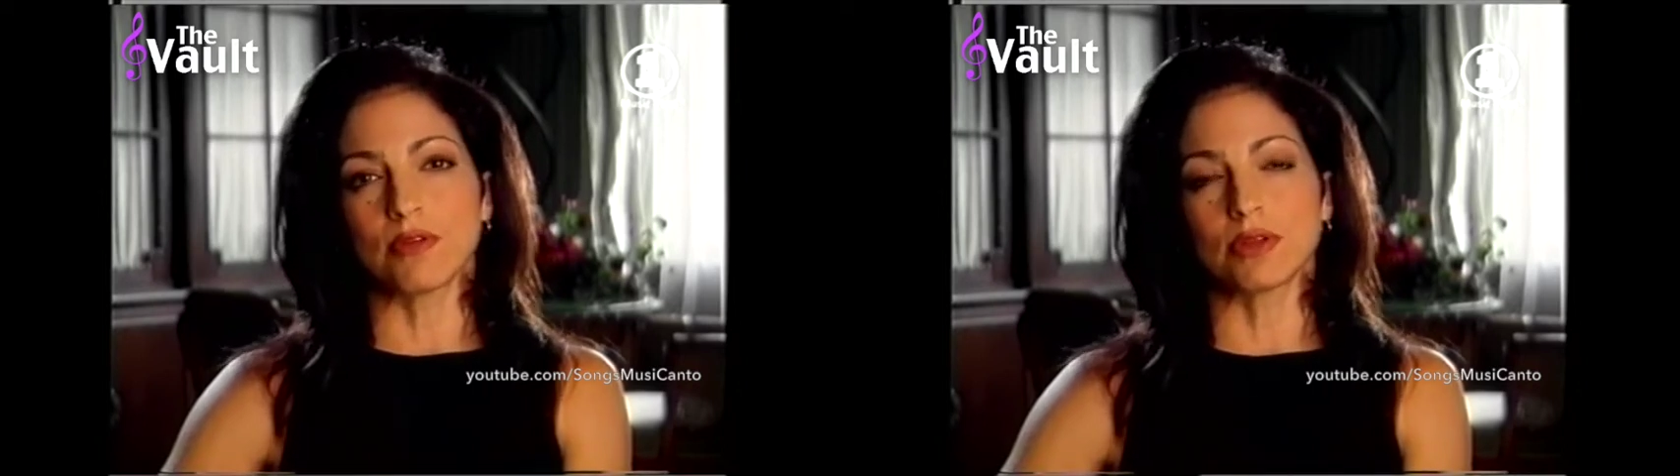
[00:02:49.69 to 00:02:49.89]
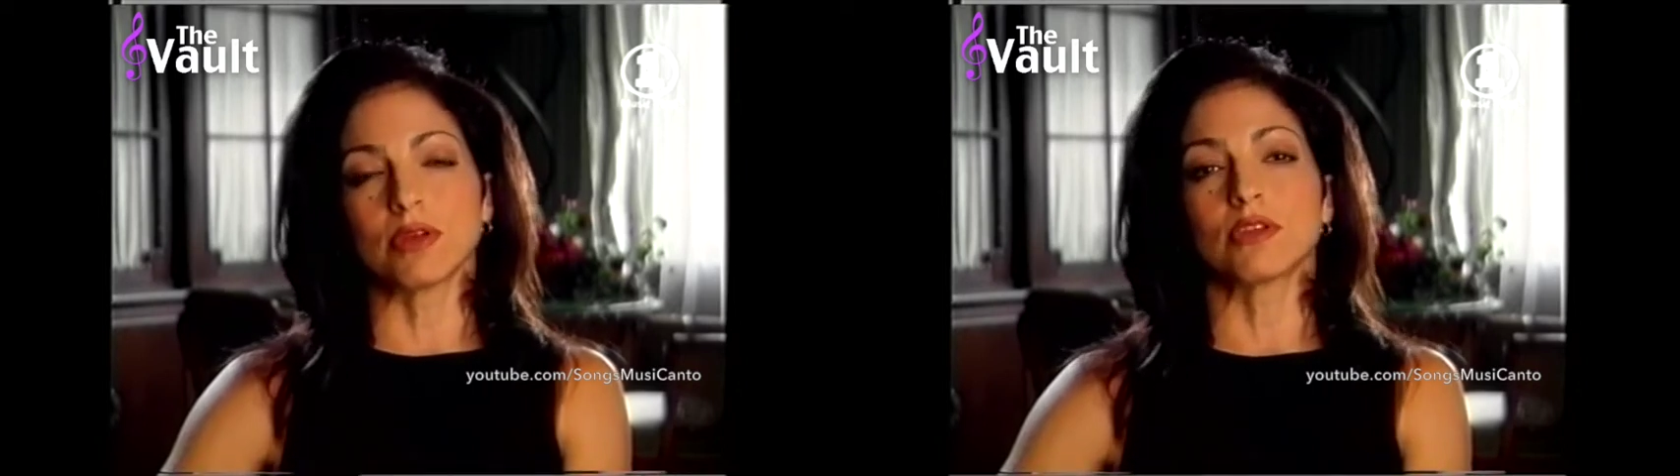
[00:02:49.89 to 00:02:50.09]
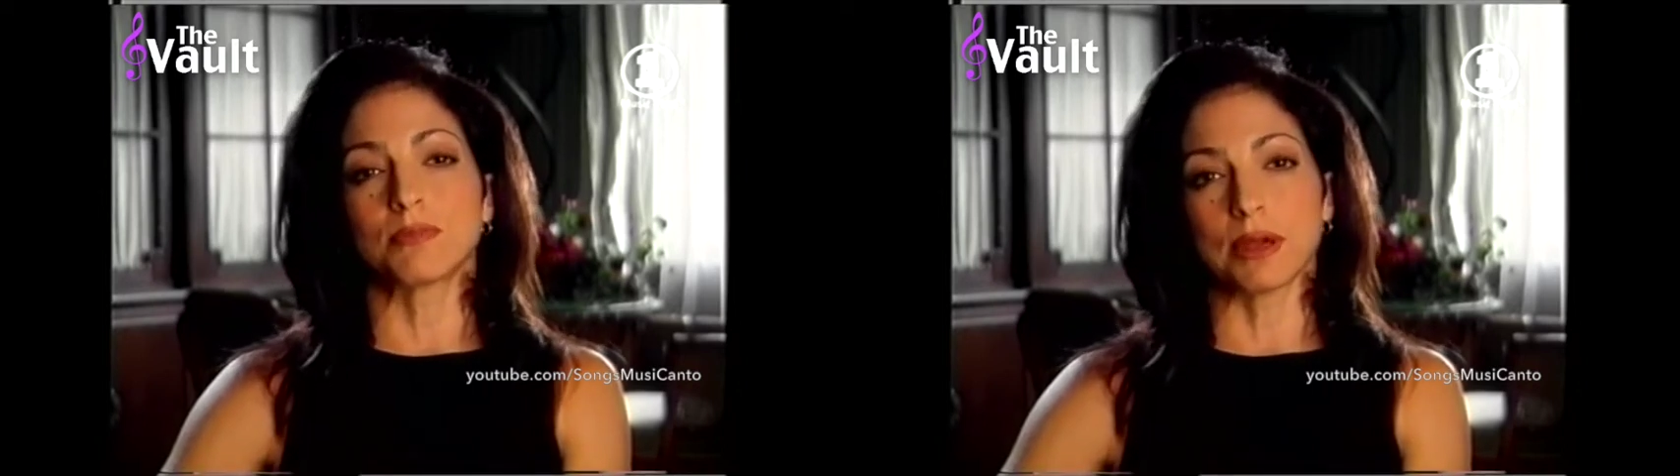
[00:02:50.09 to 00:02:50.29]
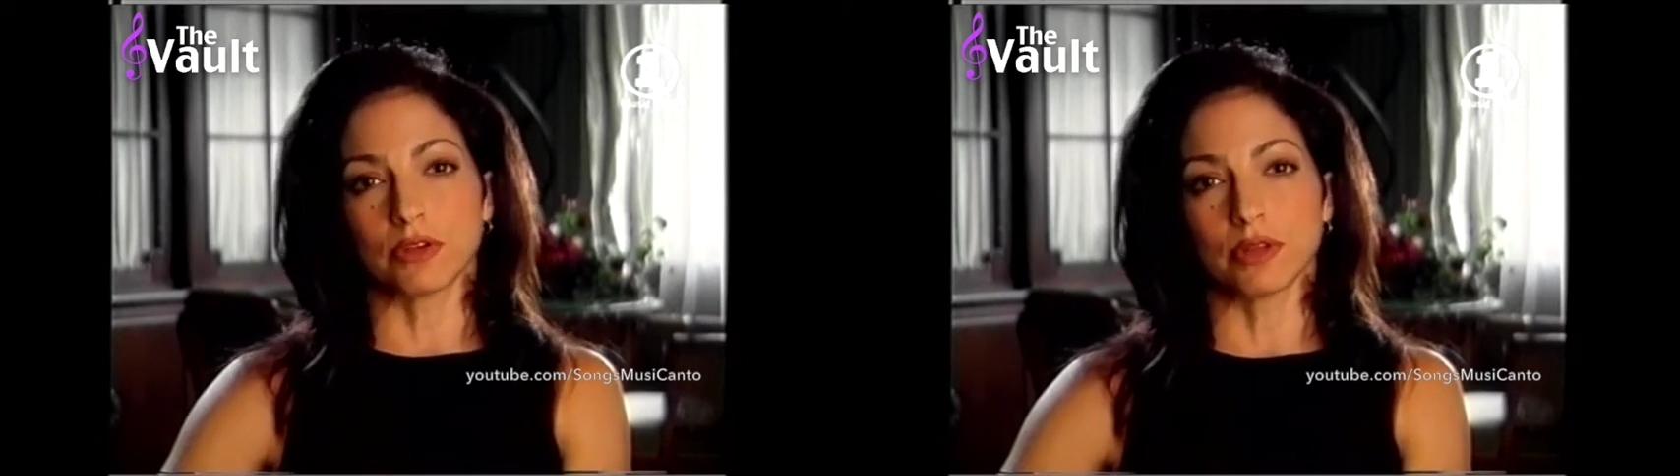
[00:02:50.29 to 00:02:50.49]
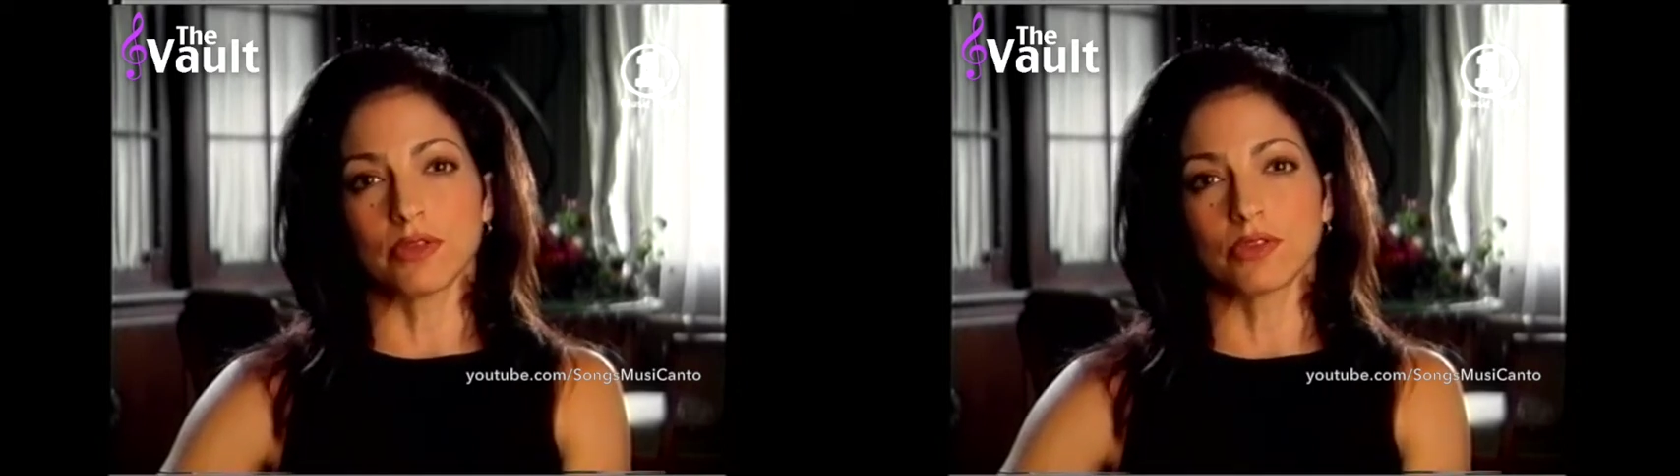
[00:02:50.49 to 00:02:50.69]
favorites, and
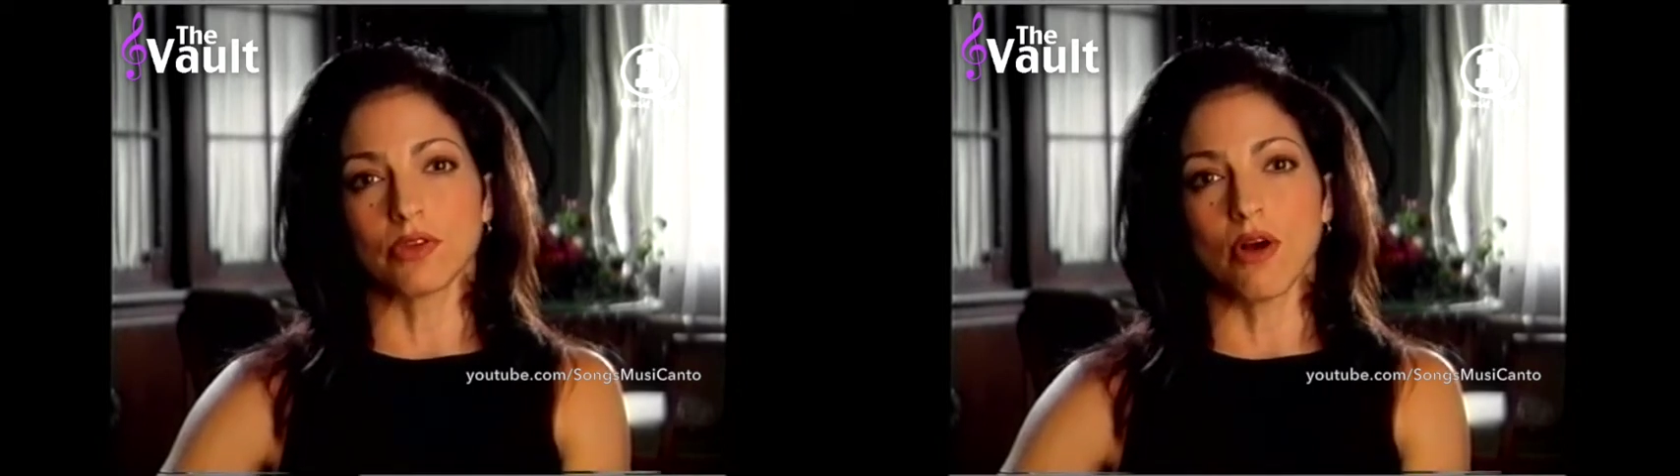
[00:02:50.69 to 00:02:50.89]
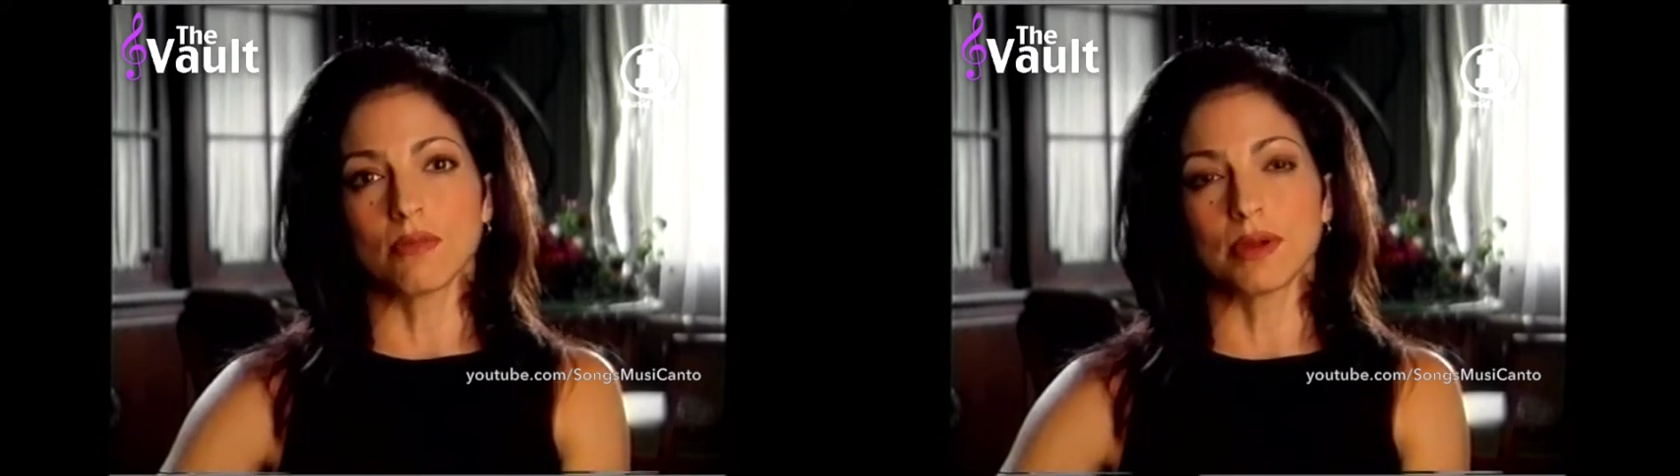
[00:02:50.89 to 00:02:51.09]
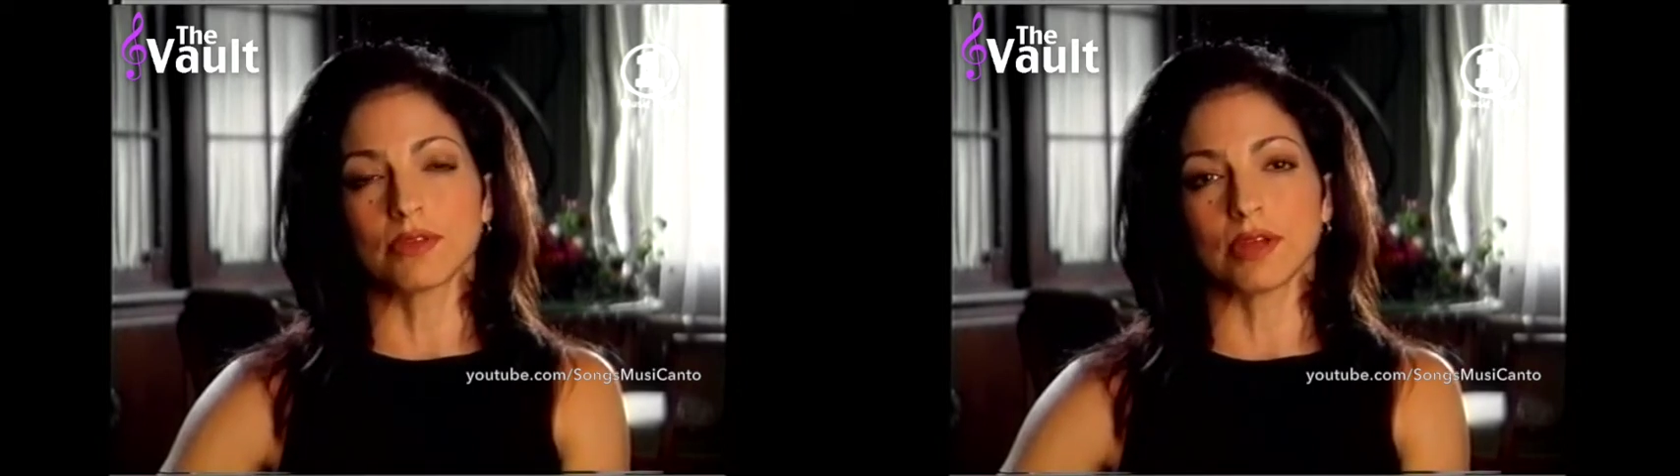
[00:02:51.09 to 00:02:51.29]
especially this song,